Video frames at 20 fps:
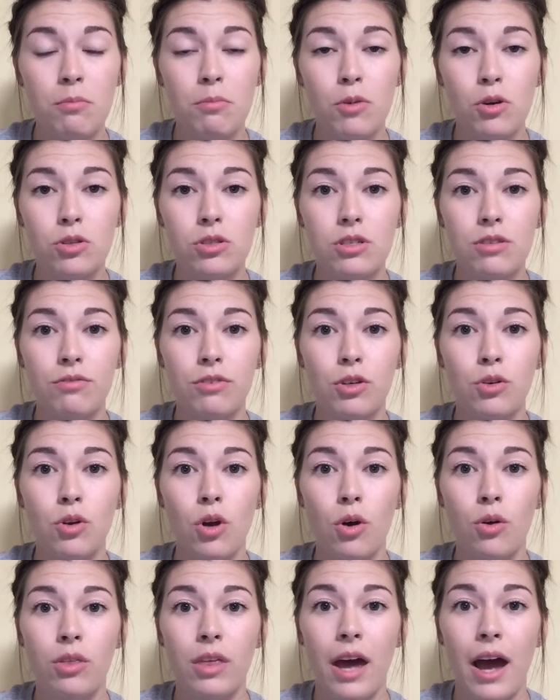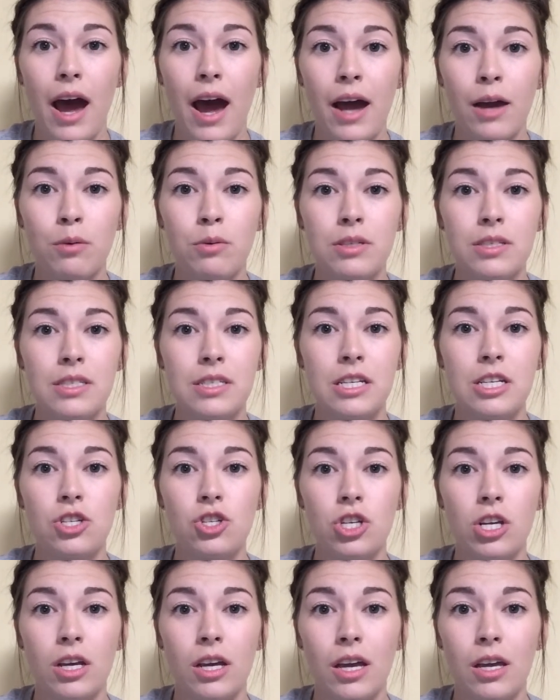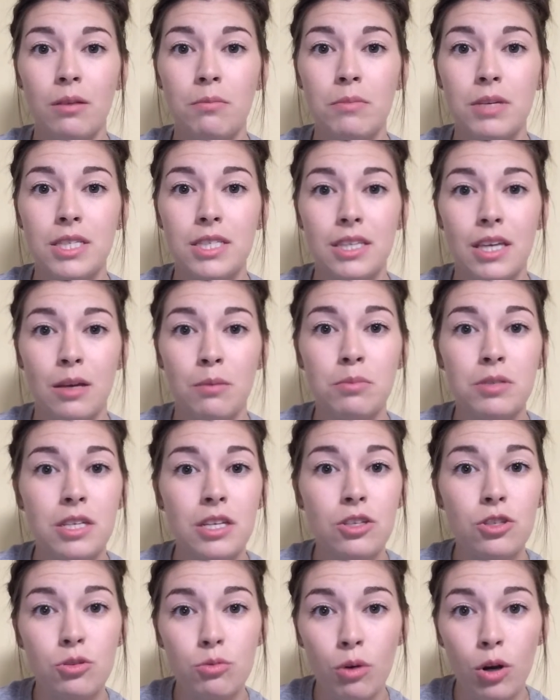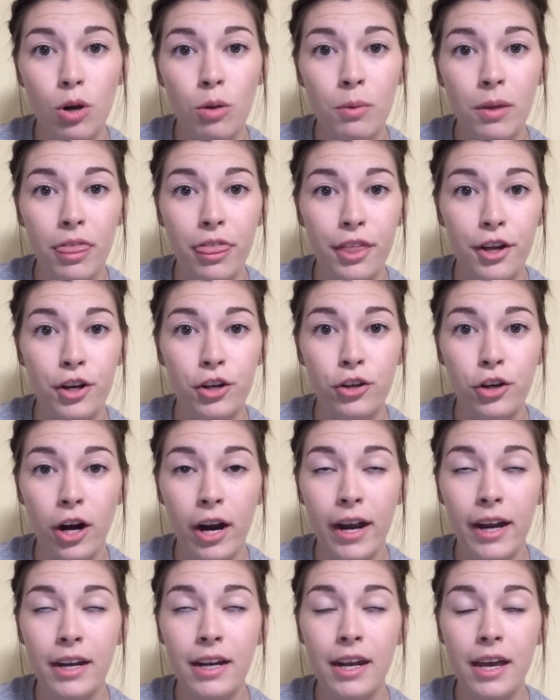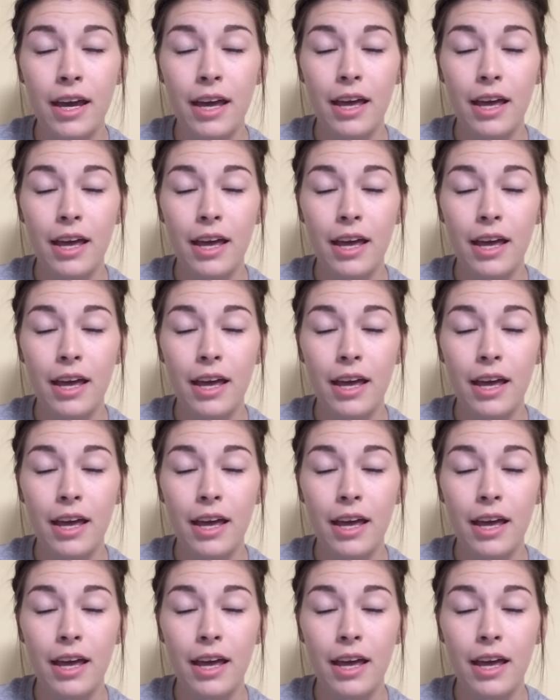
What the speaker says: Most of you know that I was teaching in Miss Gibson's room in 3rd grade.